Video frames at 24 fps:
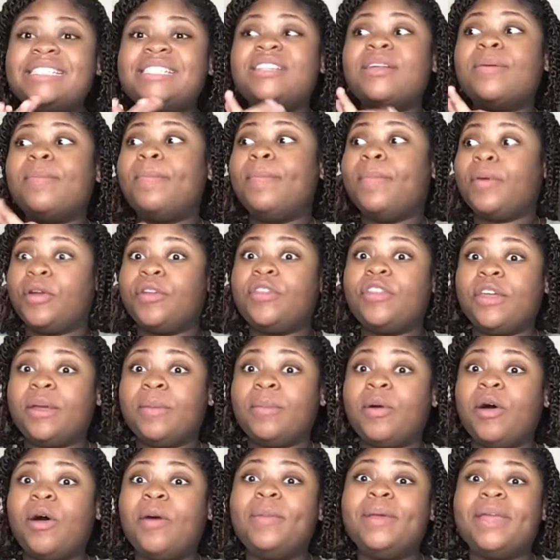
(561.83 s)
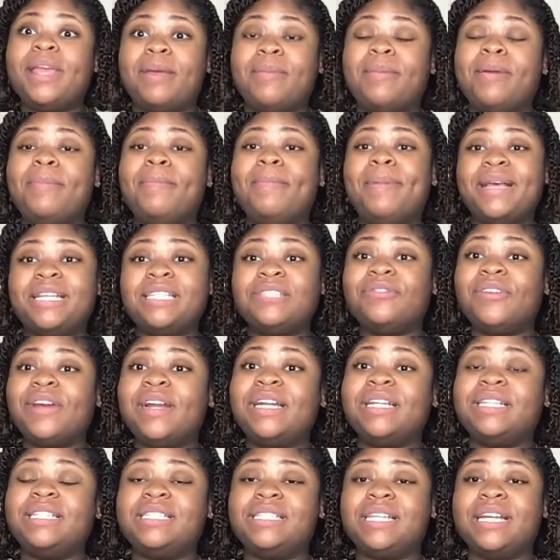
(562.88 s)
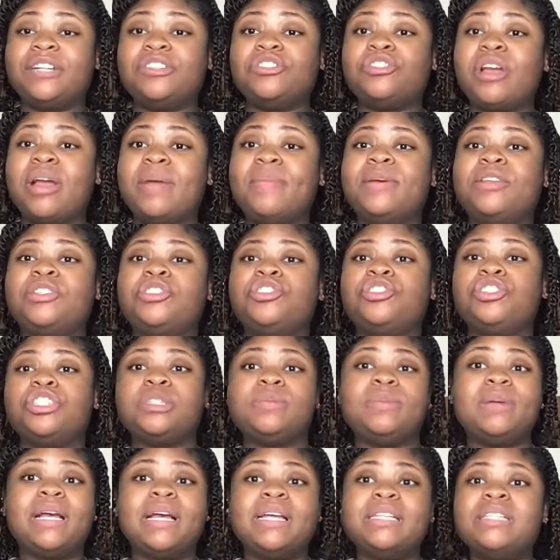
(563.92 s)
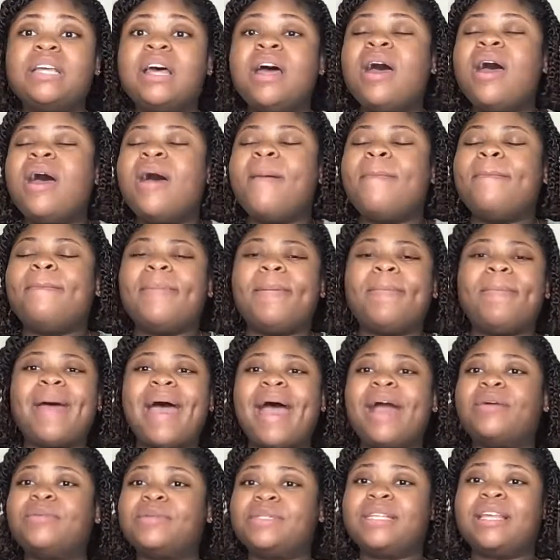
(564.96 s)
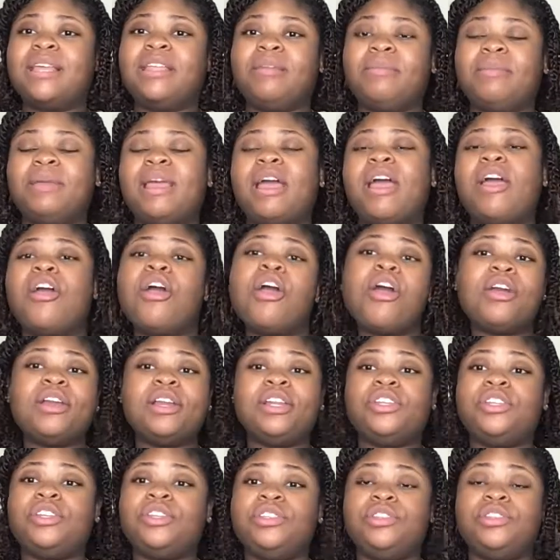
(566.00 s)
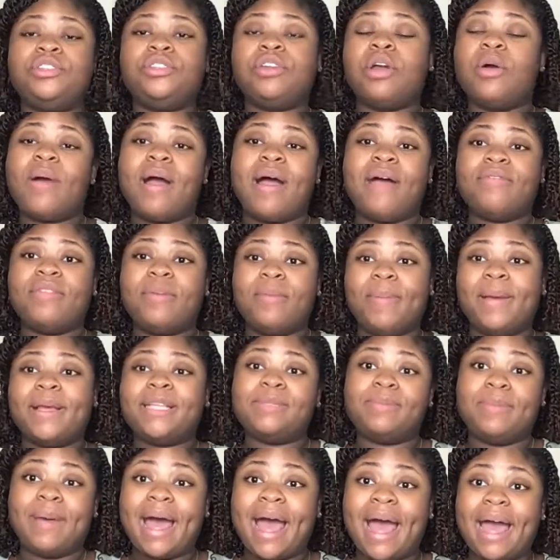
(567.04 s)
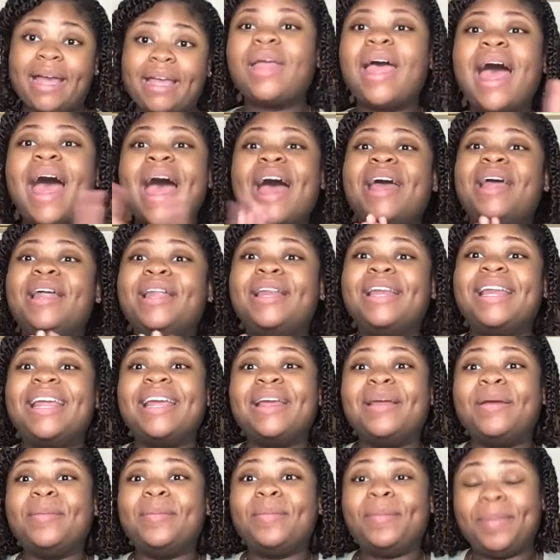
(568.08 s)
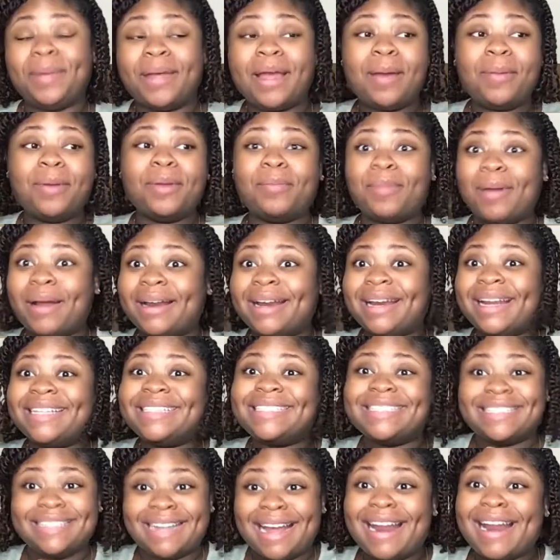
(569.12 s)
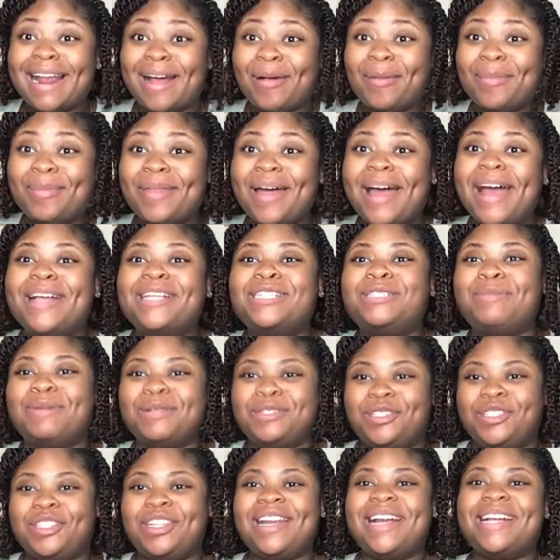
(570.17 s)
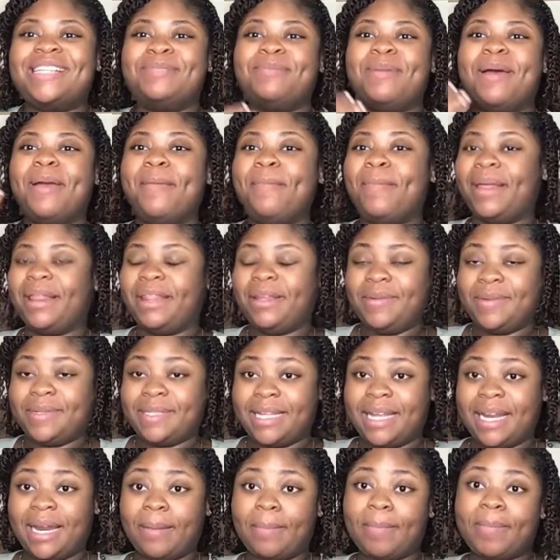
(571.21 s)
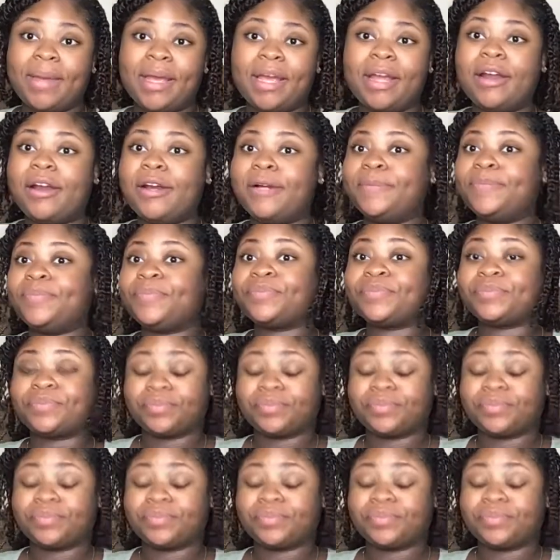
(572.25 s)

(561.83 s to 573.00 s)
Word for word: the birthing ball became my best friend in the second trimester just because my back was killing me. I already don't have the best back, and becoming pregnant did not help that, especially as my belly was getting bigger